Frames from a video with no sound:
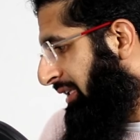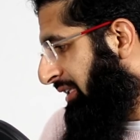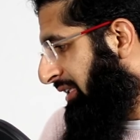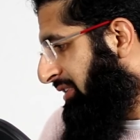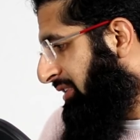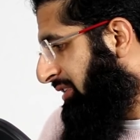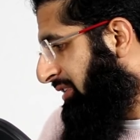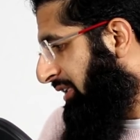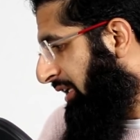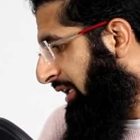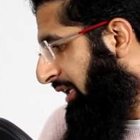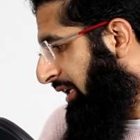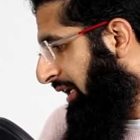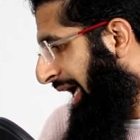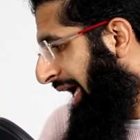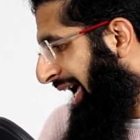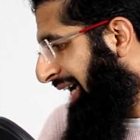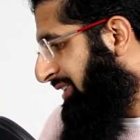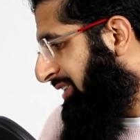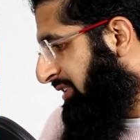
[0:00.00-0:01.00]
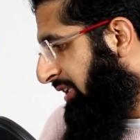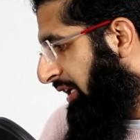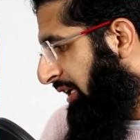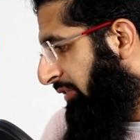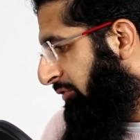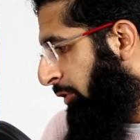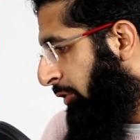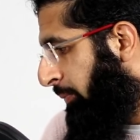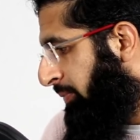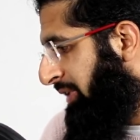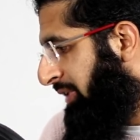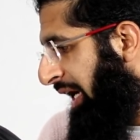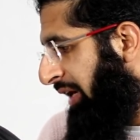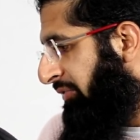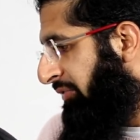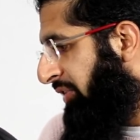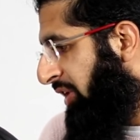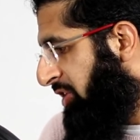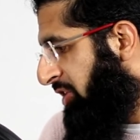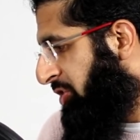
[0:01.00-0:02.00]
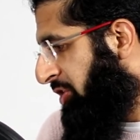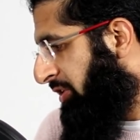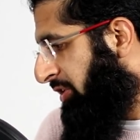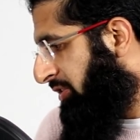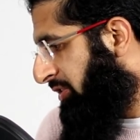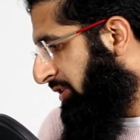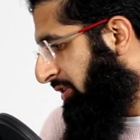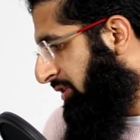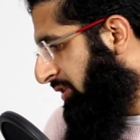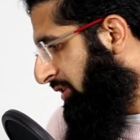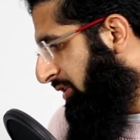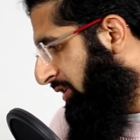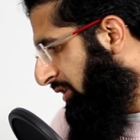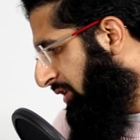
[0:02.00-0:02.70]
This uh, actor from Divergent,